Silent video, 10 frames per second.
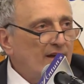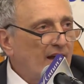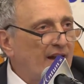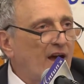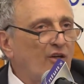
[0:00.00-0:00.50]

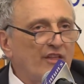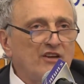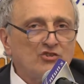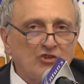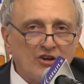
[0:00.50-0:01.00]
on how
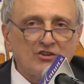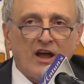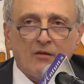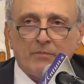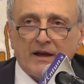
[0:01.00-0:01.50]
they shut
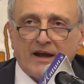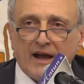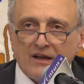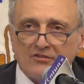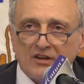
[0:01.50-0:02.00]
down
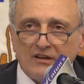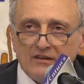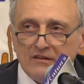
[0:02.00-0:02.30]
Benghazi,